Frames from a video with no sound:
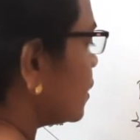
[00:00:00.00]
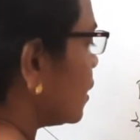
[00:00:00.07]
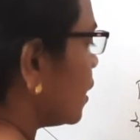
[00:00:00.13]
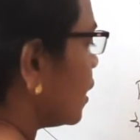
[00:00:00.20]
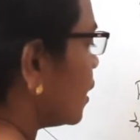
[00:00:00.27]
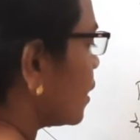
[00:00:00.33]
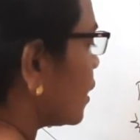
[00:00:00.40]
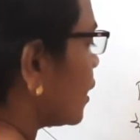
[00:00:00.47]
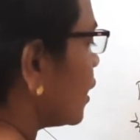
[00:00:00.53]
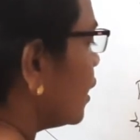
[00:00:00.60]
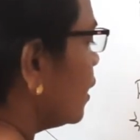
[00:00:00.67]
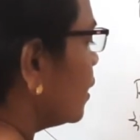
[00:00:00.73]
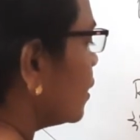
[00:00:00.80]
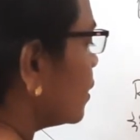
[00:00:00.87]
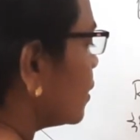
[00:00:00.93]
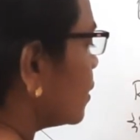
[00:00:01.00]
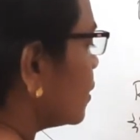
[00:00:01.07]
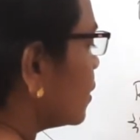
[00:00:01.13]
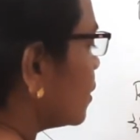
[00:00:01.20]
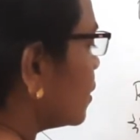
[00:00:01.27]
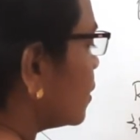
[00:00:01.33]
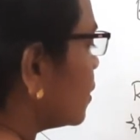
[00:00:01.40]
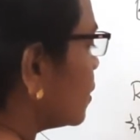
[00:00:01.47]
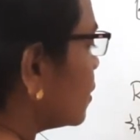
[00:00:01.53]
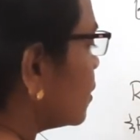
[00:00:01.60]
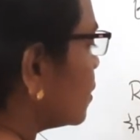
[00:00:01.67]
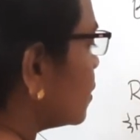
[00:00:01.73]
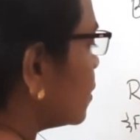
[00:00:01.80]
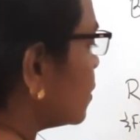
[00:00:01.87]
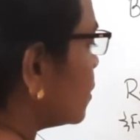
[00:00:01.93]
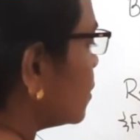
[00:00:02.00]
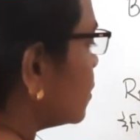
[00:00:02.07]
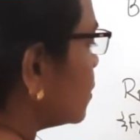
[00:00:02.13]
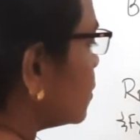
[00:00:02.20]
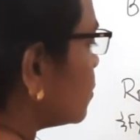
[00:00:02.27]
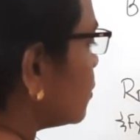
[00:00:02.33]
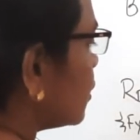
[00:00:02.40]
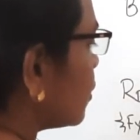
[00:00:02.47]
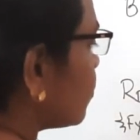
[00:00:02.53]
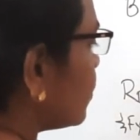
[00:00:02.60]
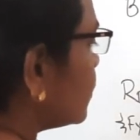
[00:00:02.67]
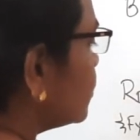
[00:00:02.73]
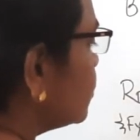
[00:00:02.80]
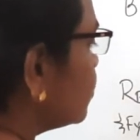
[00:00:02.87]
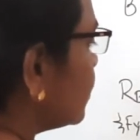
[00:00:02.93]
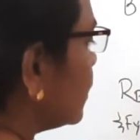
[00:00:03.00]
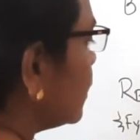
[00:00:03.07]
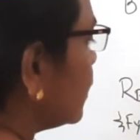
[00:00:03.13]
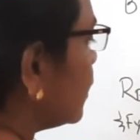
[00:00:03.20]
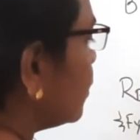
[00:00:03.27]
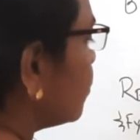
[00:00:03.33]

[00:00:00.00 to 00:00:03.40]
RA is equal to 20